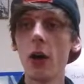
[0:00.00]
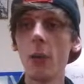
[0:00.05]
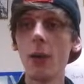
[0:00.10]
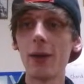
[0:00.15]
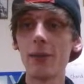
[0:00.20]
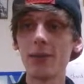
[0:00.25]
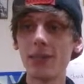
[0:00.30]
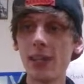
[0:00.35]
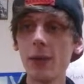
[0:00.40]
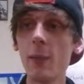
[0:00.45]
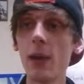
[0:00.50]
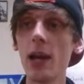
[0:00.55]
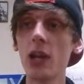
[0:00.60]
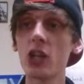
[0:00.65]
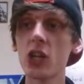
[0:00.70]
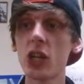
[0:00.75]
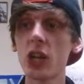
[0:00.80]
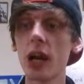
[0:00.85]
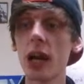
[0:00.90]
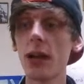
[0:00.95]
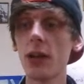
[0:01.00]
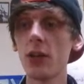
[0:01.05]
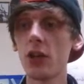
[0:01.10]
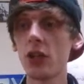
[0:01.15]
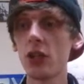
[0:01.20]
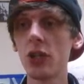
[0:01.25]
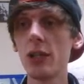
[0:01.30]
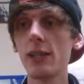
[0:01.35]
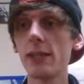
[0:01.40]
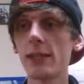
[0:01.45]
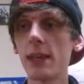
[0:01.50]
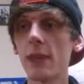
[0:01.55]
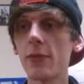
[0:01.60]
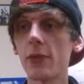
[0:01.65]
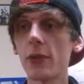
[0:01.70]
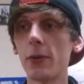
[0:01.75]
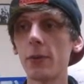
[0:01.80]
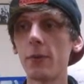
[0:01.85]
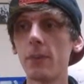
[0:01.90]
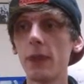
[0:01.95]
We have C major and
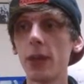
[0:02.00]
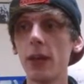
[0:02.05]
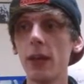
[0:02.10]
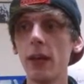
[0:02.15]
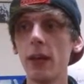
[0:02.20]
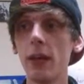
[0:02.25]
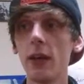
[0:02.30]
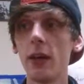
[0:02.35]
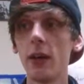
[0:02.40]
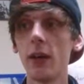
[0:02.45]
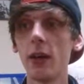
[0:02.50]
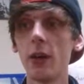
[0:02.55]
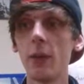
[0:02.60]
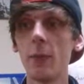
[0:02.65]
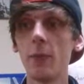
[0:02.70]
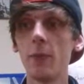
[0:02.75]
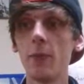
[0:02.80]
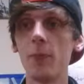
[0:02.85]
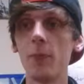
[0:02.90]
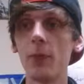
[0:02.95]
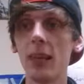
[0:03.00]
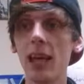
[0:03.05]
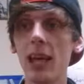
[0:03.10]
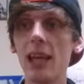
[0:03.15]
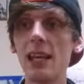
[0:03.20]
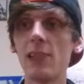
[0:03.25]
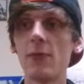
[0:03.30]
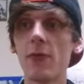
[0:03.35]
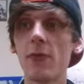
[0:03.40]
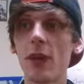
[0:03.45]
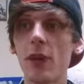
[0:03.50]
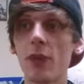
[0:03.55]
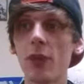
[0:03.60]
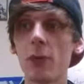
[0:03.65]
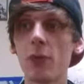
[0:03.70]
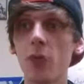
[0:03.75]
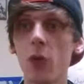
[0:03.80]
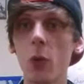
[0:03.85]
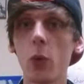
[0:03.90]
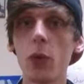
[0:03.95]
G7. It is
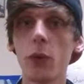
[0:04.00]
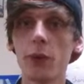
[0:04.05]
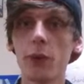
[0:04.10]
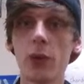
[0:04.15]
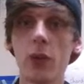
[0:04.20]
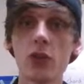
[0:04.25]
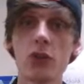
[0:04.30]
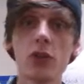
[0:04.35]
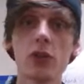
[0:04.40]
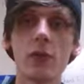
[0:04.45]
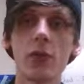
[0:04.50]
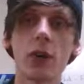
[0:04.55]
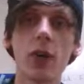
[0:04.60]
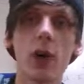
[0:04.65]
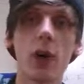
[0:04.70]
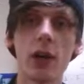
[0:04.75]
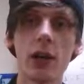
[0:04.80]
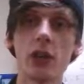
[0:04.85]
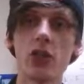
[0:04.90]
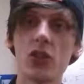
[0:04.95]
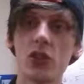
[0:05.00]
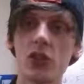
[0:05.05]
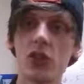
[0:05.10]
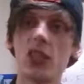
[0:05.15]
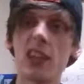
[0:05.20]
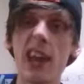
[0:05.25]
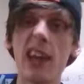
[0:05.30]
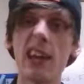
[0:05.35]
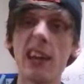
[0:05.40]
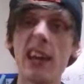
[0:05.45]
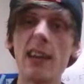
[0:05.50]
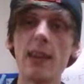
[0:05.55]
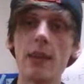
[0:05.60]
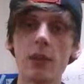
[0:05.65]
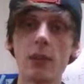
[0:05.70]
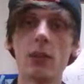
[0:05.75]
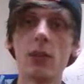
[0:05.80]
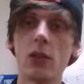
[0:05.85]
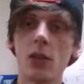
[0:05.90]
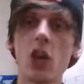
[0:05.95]
very broken versions of the chord. It's just the tail
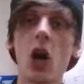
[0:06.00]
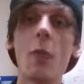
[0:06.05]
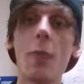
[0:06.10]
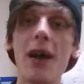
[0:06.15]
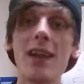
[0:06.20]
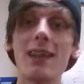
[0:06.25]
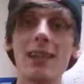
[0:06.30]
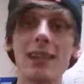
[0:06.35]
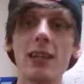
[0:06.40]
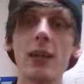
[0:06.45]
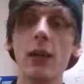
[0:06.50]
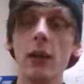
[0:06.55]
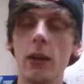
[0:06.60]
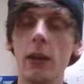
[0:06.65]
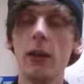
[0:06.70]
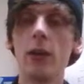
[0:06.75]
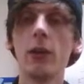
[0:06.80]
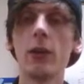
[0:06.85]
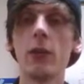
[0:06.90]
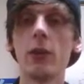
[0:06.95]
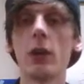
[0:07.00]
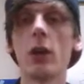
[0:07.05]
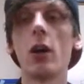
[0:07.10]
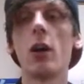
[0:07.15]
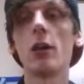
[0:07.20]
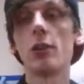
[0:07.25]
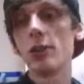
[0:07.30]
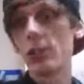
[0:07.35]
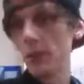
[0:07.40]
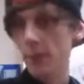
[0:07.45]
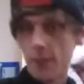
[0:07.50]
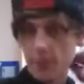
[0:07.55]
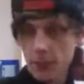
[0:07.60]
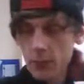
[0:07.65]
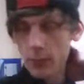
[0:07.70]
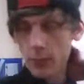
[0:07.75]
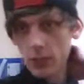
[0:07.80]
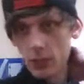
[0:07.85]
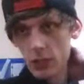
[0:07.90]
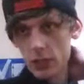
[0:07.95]
end, the top end of the chords.
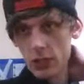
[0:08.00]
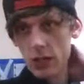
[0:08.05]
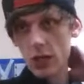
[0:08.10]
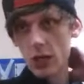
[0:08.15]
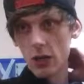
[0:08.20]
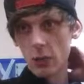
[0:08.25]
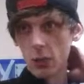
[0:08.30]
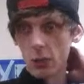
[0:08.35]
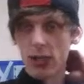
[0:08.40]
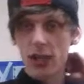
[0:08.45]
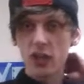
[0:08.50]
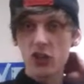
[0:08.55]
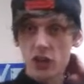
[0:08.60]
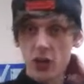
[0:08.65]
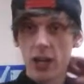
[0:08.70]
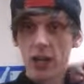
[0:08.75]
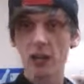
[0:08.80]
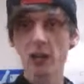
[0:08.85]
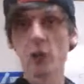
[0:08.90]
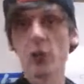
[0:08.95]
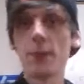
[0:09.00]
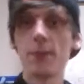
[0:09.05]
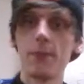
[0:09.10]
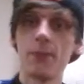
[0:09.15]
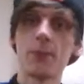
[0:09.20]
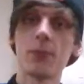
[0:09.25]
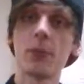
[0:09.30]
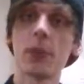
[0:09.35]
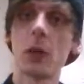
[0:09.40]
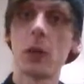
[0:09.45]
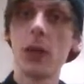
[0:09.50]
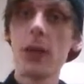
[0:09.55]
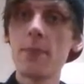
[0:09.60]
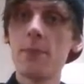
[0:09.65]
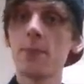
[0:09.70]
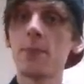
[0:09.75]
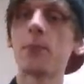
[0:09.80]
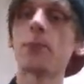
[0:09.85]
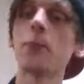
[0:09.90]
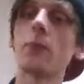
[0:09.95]
But we'll get straight into it.
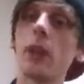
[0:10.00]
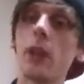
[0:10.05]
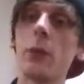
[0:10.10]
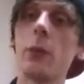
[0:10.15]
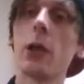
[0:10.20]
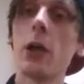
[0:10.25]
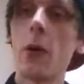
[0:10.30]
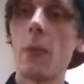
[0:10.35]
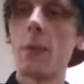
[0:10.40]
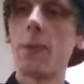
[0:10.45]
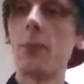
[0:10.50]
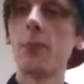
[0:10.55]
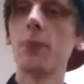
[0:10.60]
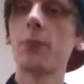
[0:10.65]
Okay, here we go.